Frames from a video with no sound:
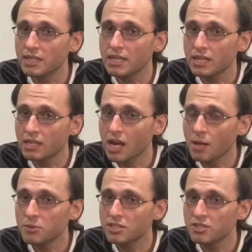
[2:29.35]
in
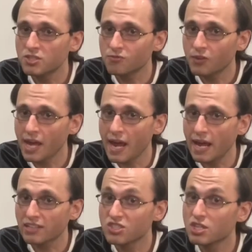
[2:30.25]
communist flags,